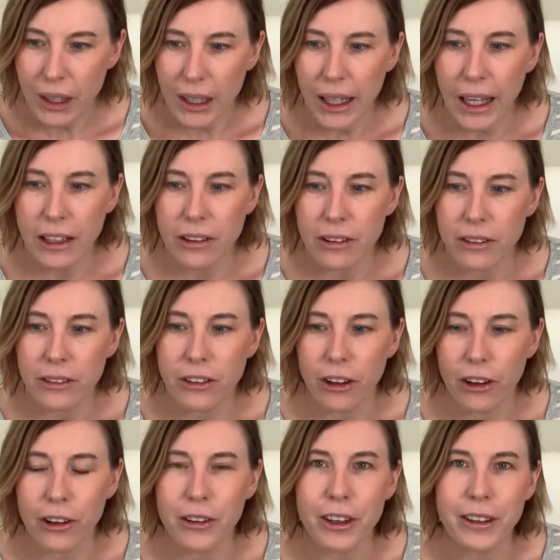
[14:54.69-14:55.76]
and
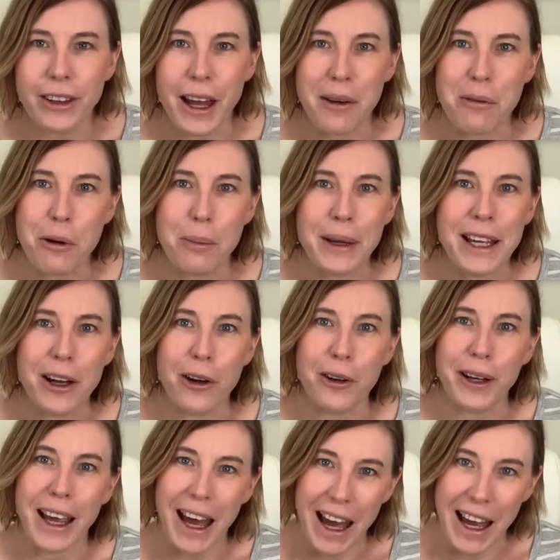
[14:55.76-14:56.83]
know that they will be
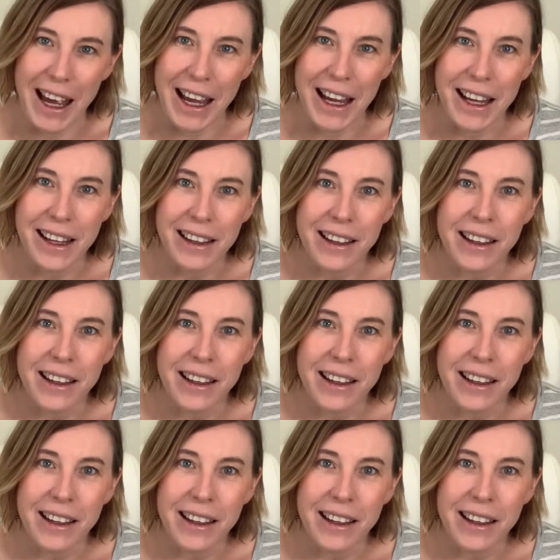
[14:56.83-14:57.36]
okay.